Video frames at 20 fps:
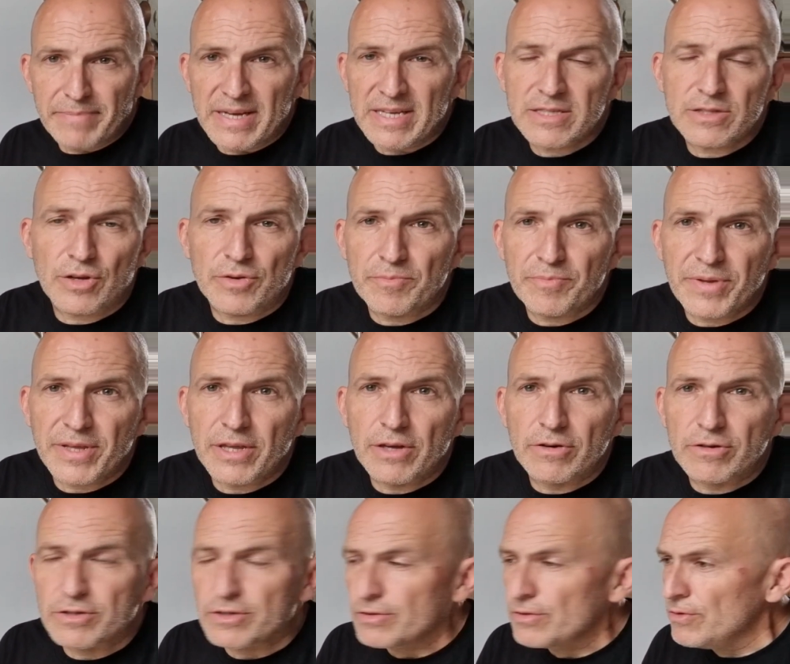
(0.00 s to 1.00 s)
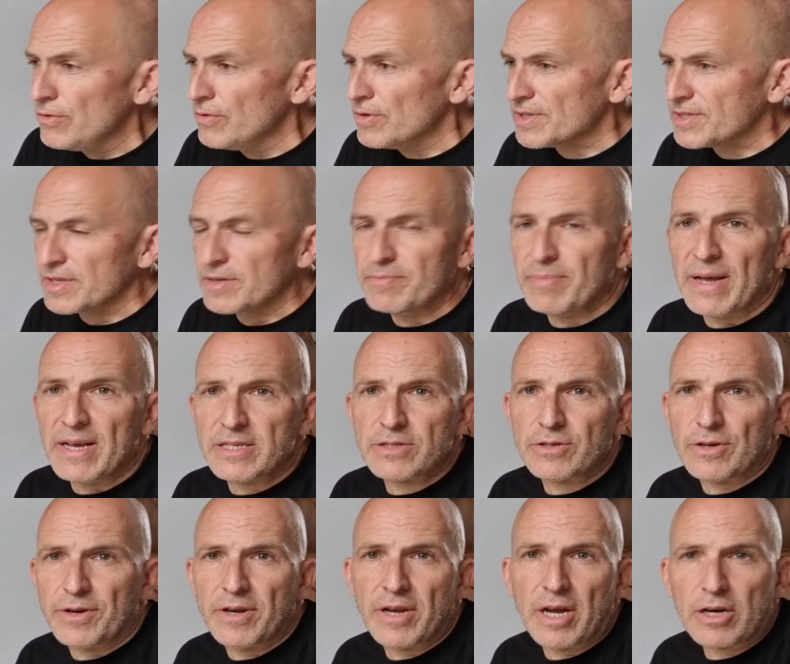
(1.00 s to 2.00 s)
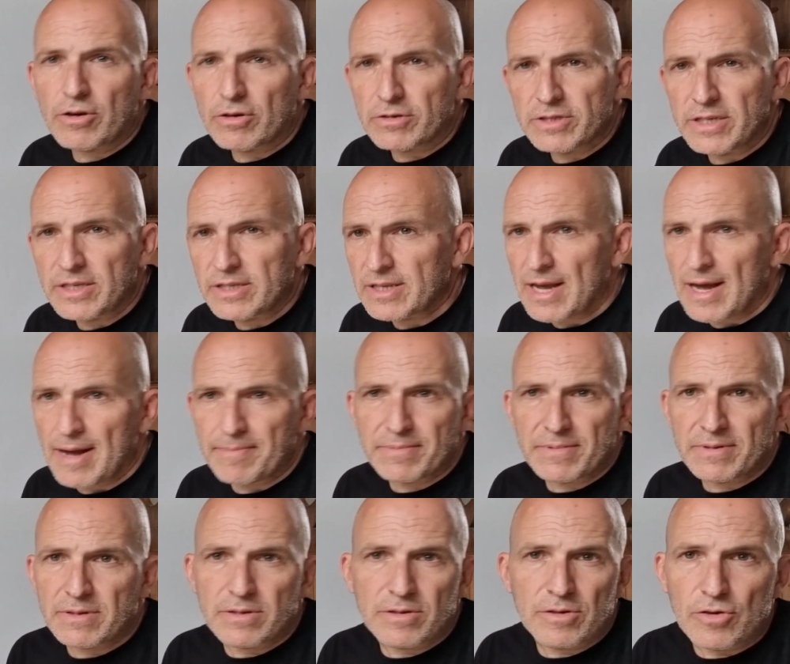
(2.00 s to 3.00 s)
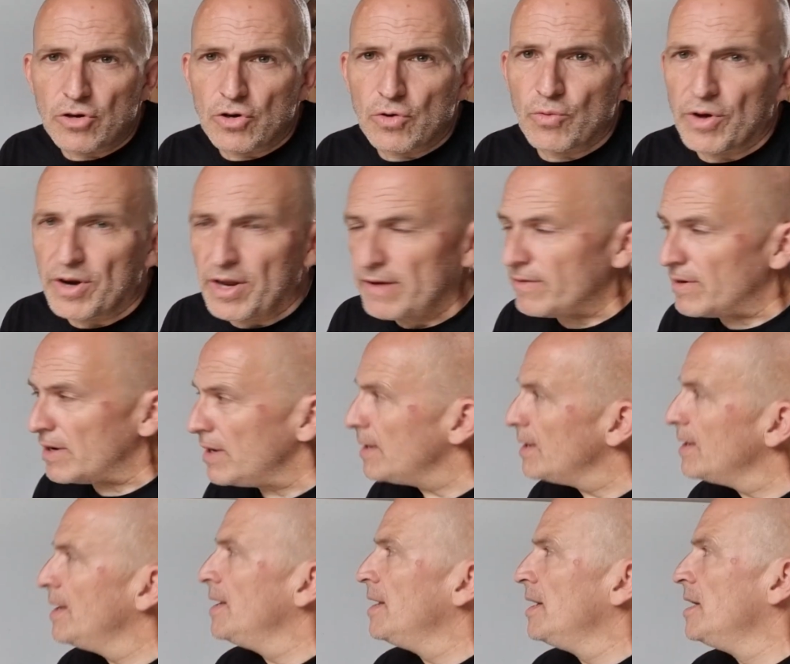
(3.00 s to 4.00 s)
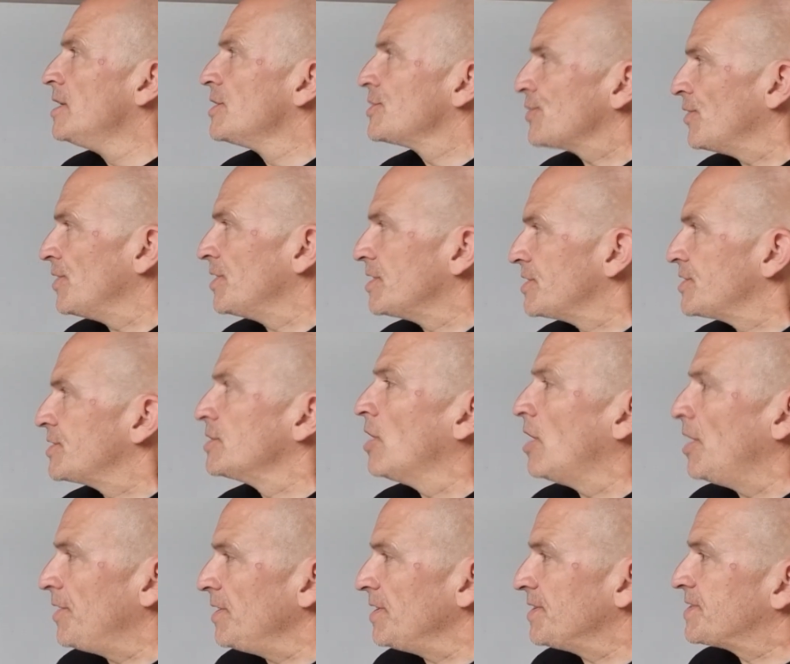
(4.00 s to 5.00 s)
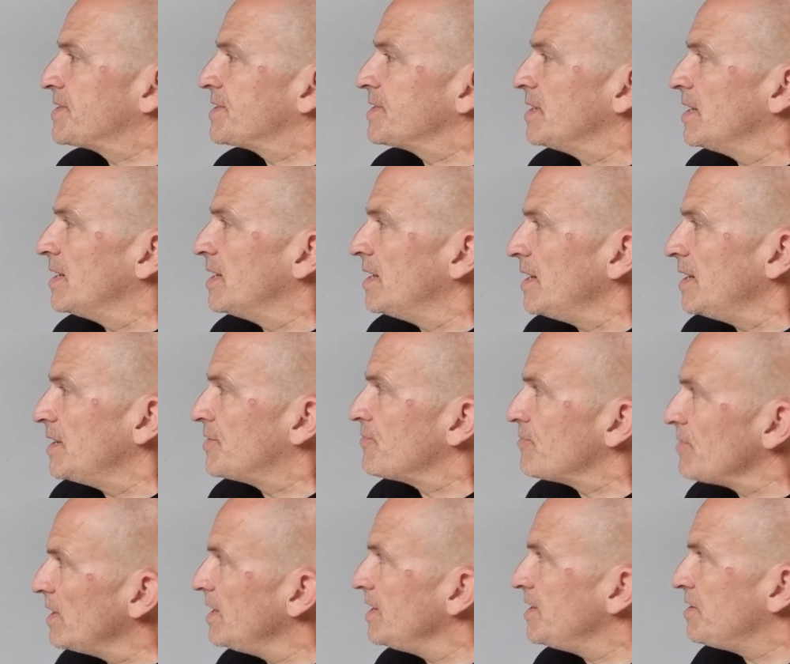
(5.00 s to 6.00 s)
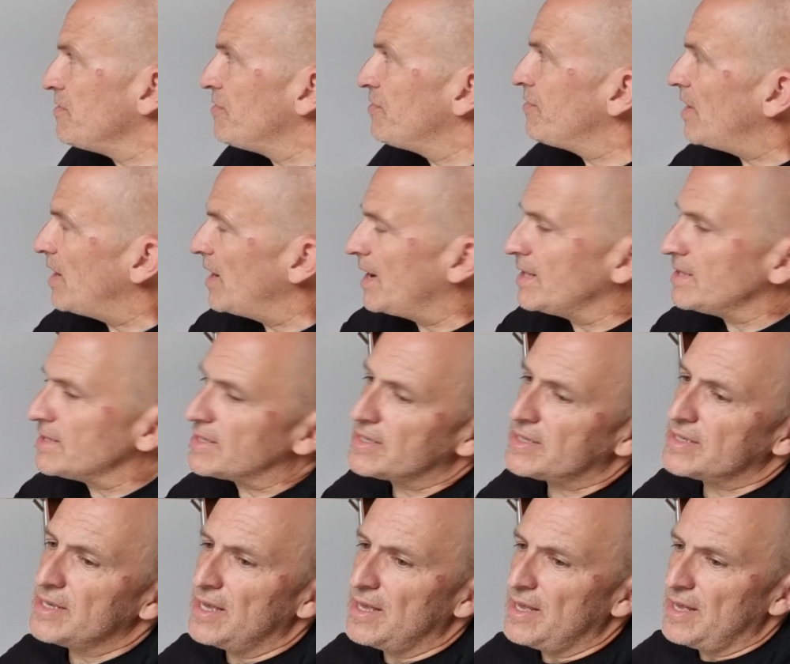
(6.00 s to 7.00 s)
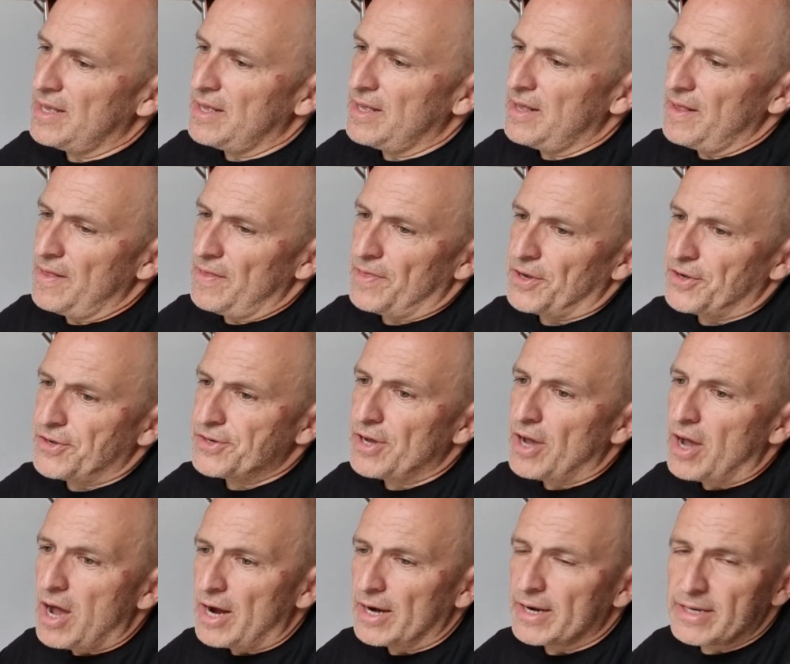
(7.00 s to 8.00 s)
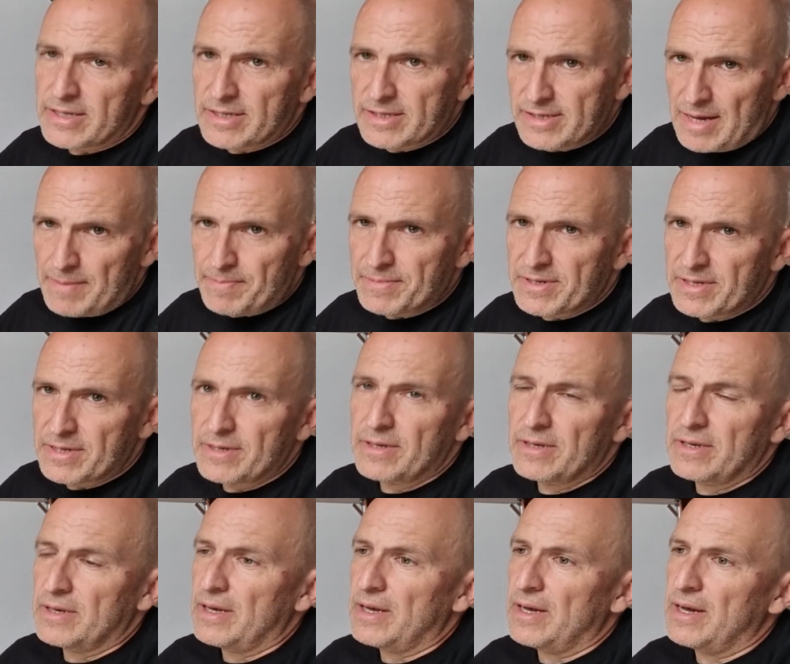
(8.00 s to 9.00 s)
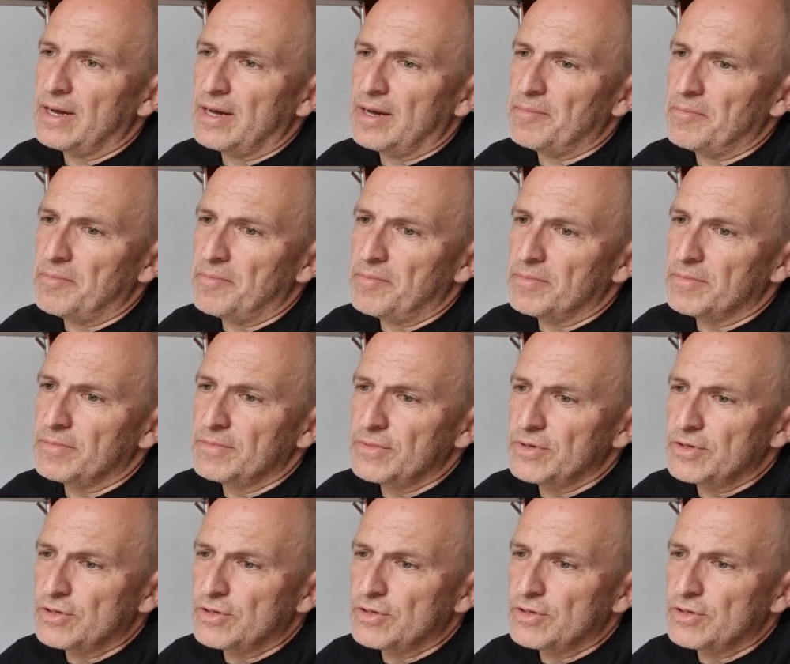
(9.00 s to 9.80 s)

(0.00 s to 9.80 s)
based on PO2? Is it based on narcotic depth or whatever? So it is not. It's it really defines the target depth to